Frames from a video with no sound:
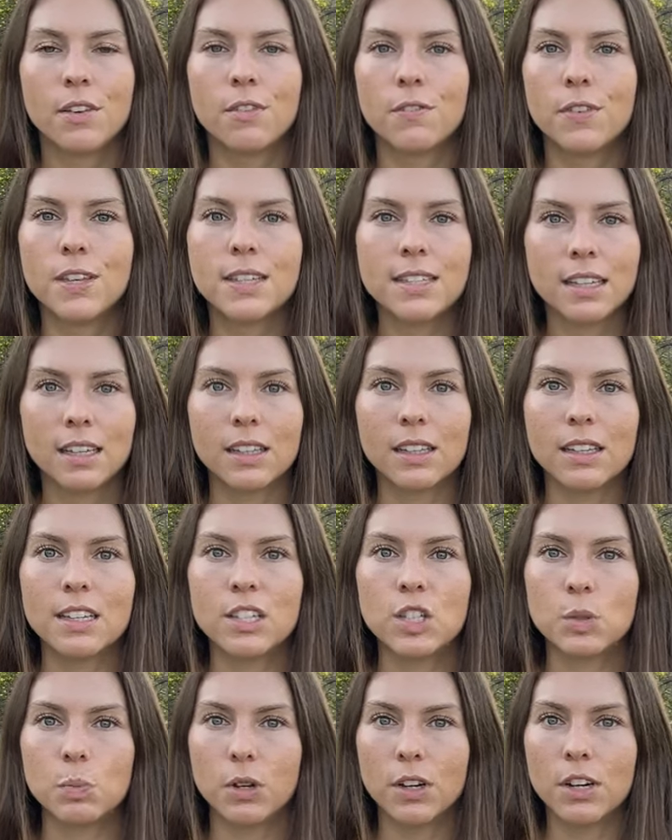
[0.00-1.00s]
physically,
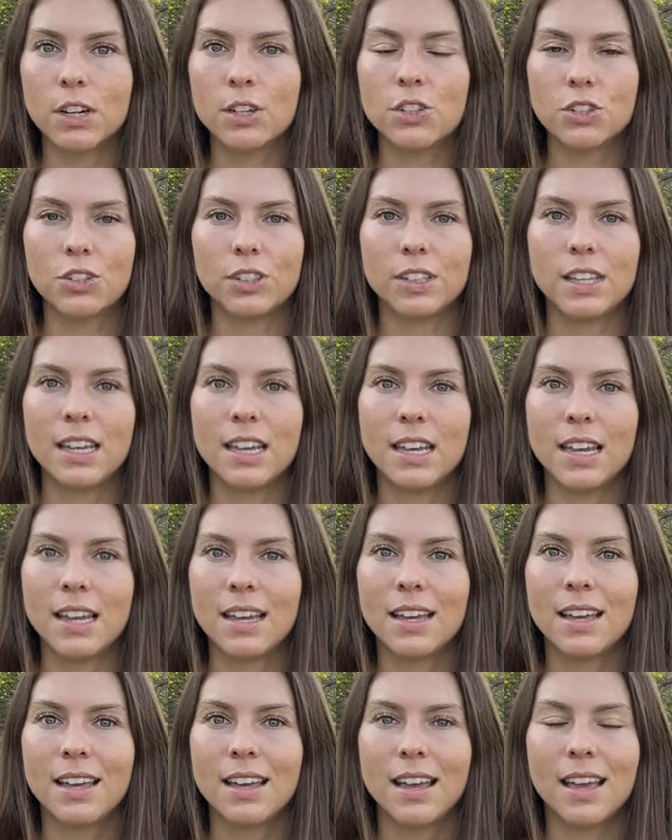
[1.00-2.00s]
spiritually,